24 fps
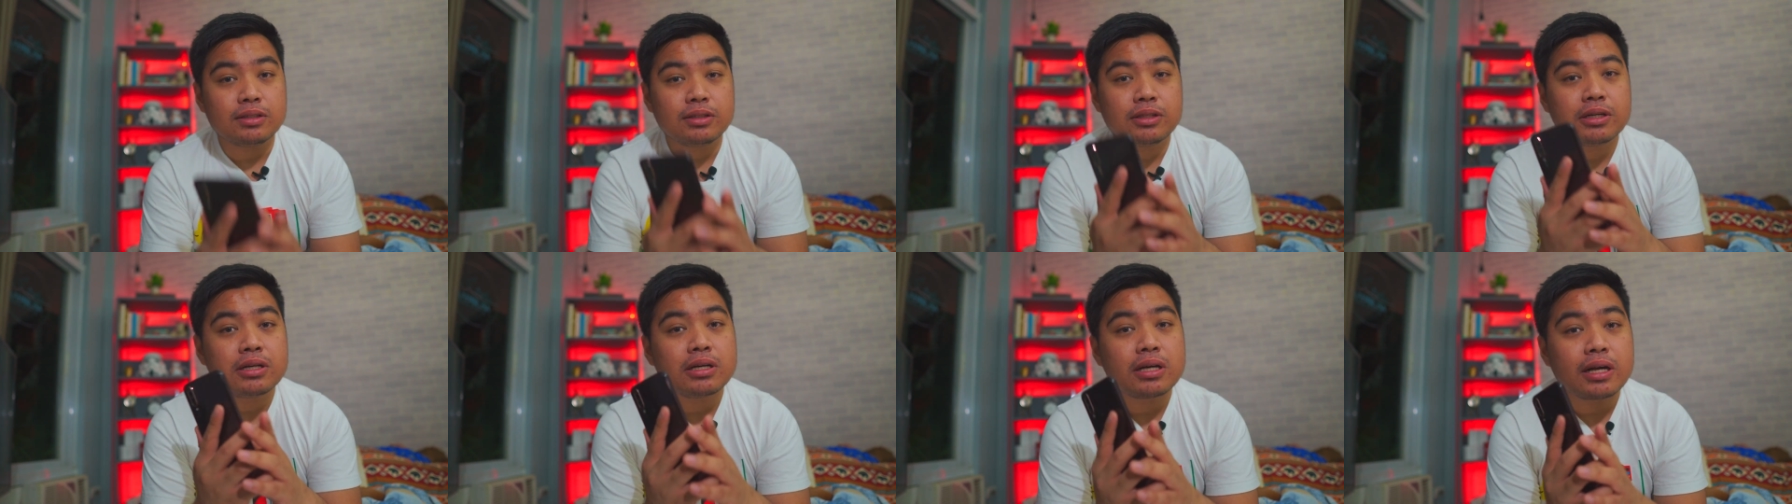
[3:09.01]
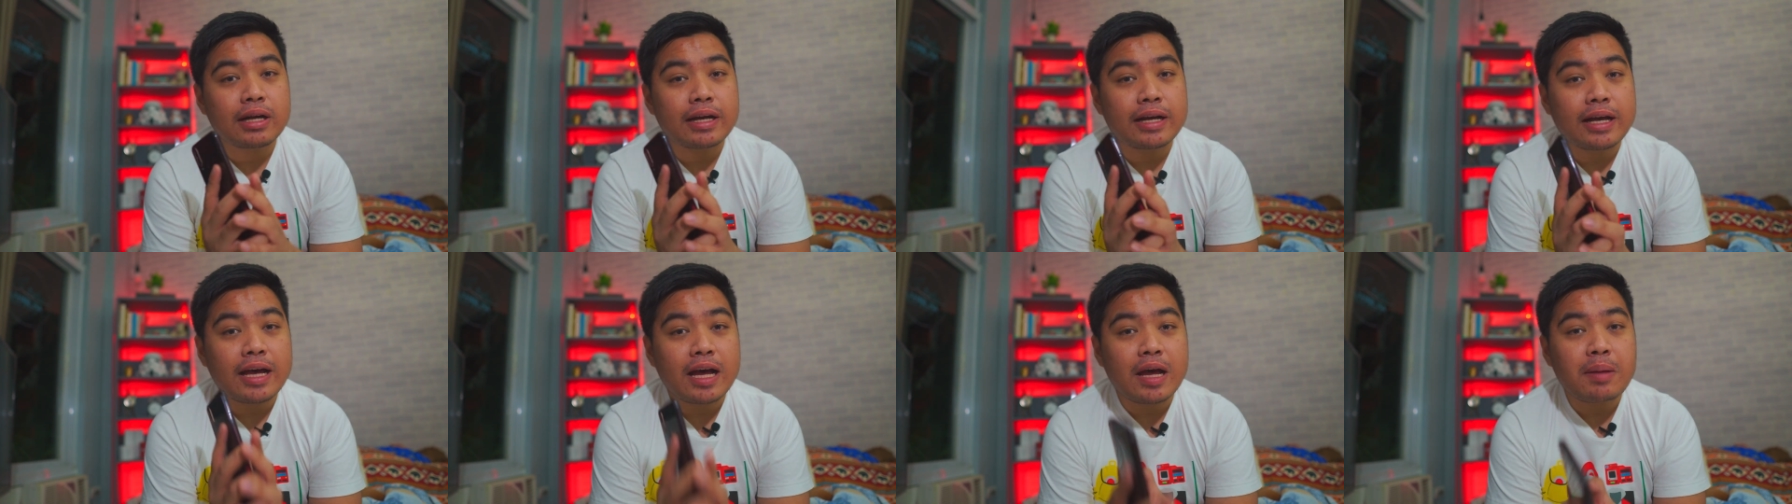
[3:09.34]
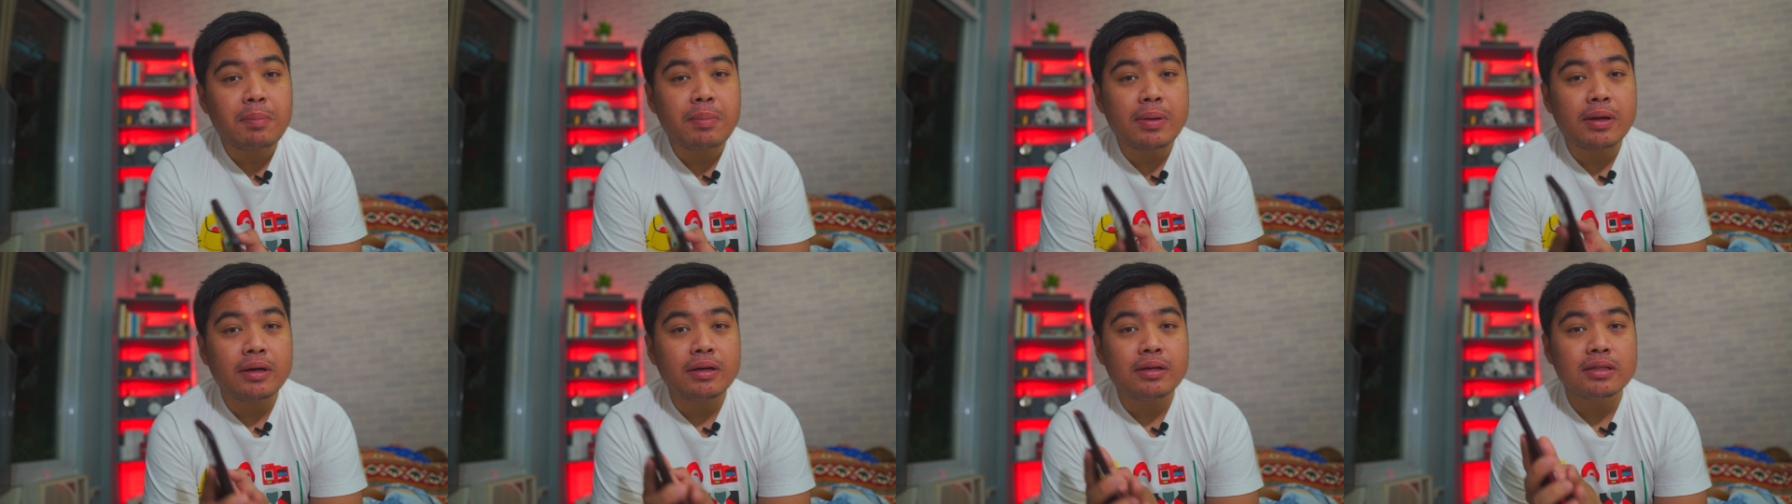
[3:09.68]
The
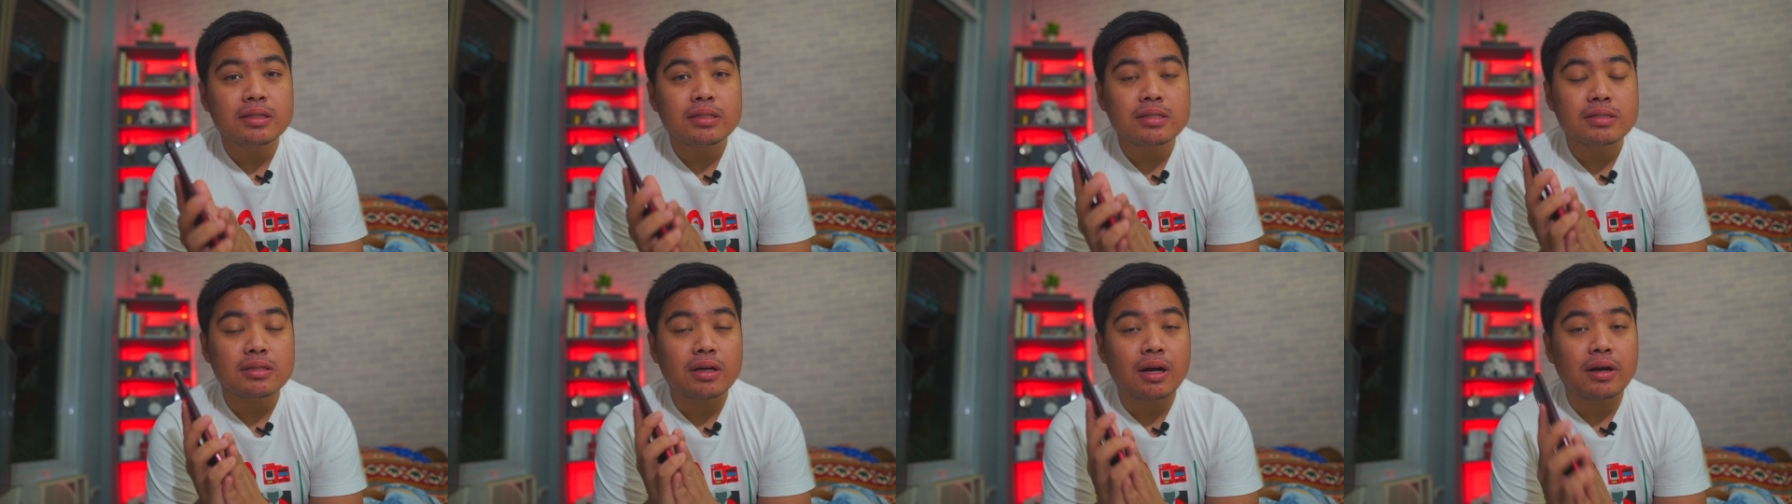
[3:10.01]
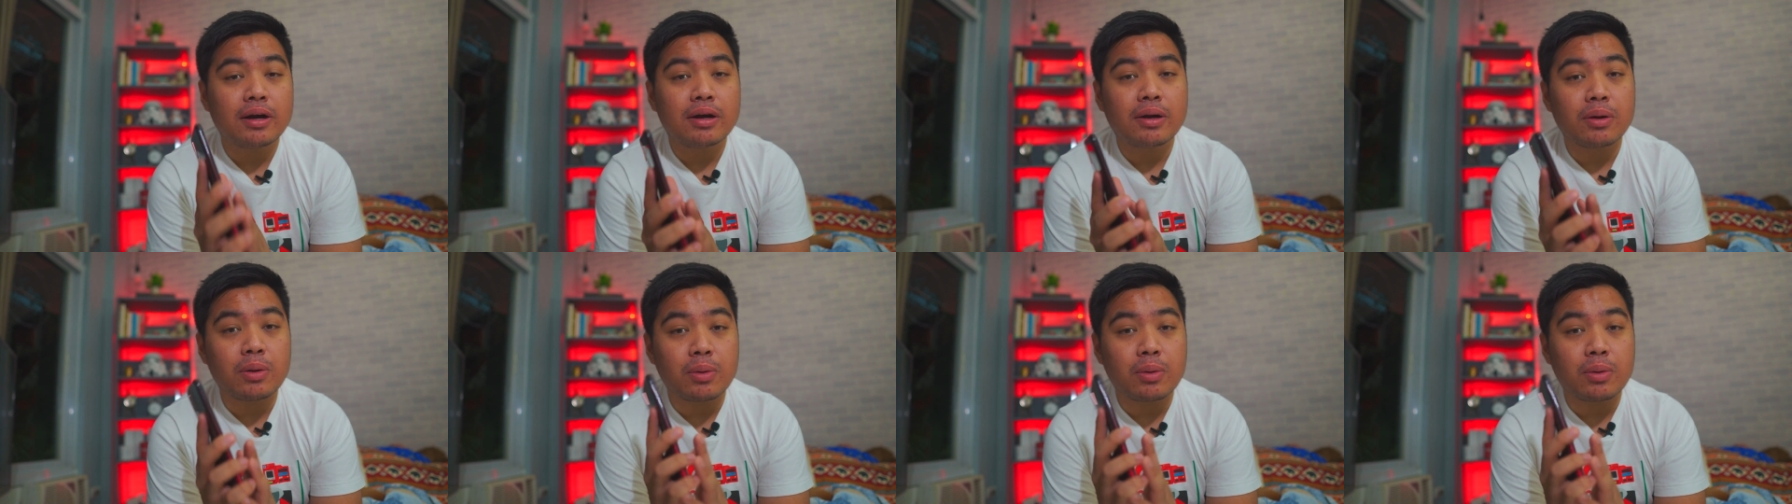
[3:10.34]
cameras are